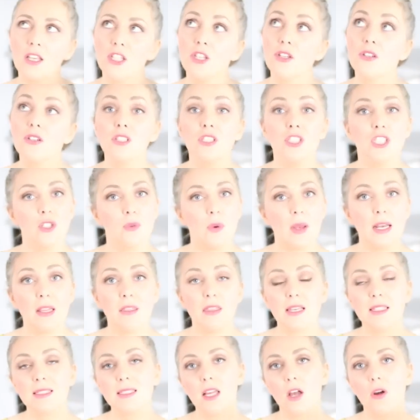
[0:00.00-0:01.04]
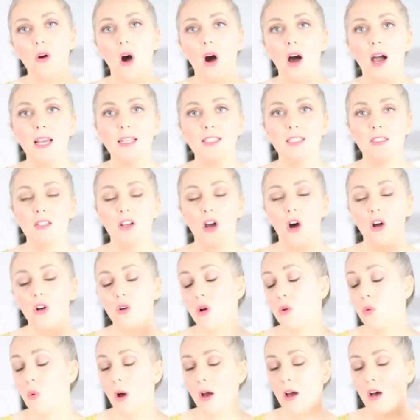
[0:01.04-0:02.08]
you can do anything. So I
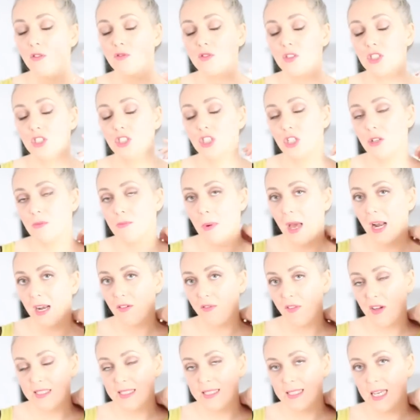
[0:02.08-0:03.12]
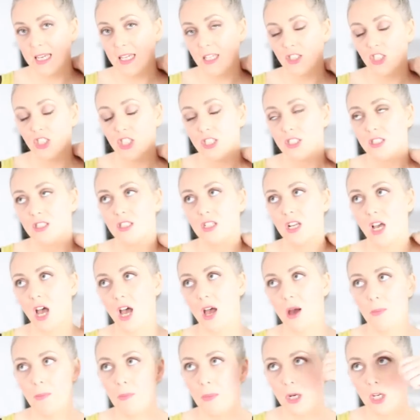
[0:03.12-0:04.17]
quite often do manifestation
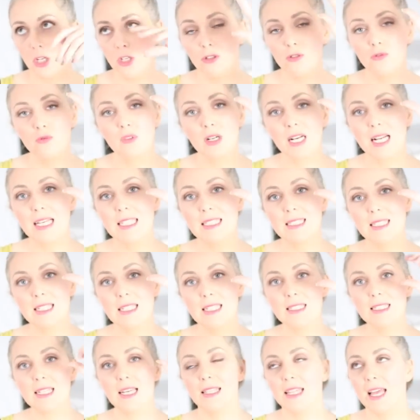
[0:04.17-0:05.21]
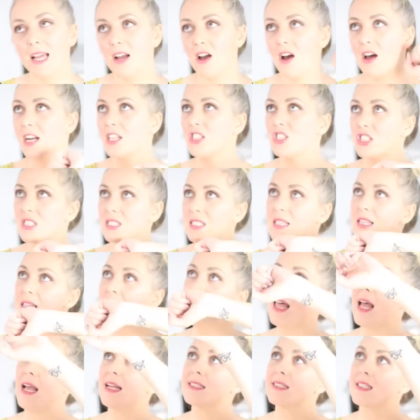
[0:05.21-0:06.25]
balloon releases, and that kind of just
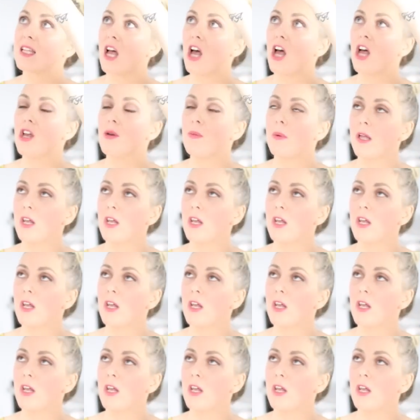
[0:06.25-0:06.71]
lets go.